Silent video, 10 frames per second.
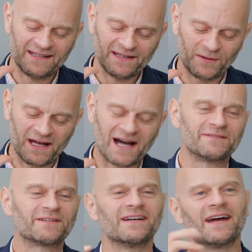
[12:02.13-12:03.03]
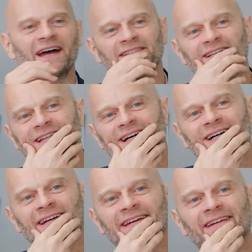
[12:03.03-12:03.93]
Kafka has a
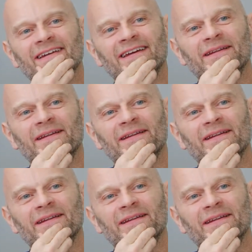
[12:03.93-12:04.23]
line